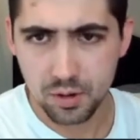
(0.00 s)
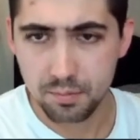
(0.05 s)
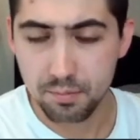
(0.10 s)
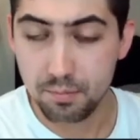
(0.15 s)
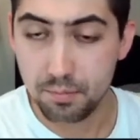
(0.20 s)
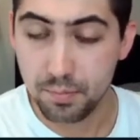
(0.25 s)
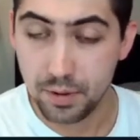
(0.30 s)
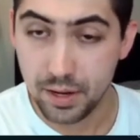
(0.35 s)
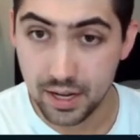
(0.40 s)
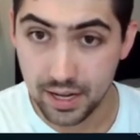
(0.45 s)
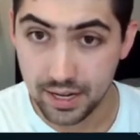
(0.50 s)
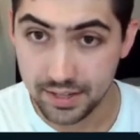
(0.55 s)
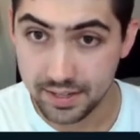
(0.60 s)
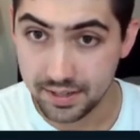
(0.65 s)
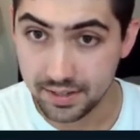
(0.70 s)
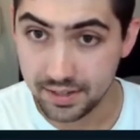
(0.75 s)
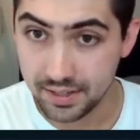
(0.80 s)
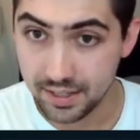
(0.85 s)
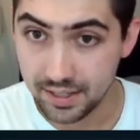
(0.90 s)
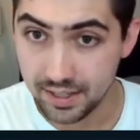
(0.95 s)
But
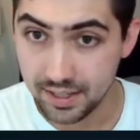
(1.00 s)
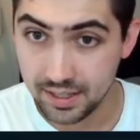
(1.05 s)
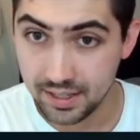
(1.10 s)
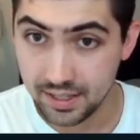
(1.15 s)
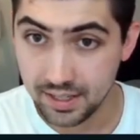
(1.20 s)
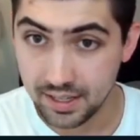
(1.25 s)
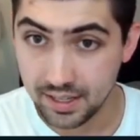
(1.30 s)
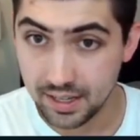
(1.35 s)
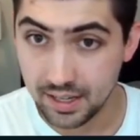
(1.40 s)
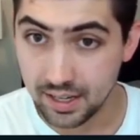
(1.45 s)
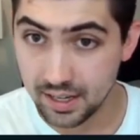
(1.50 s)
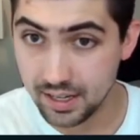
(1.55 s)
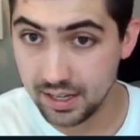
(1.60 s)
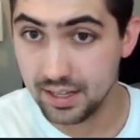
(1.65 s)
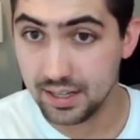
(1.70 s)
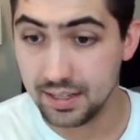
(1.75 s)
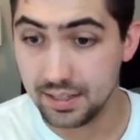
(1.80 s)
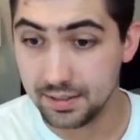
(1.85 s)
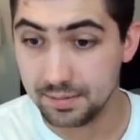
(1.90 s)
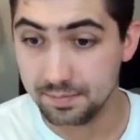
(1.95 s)

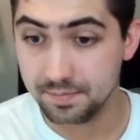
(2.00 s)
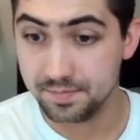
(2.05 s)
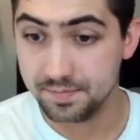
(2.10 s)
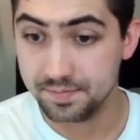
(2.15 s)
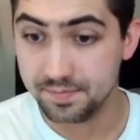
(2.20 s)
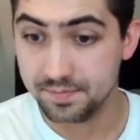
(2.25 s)
I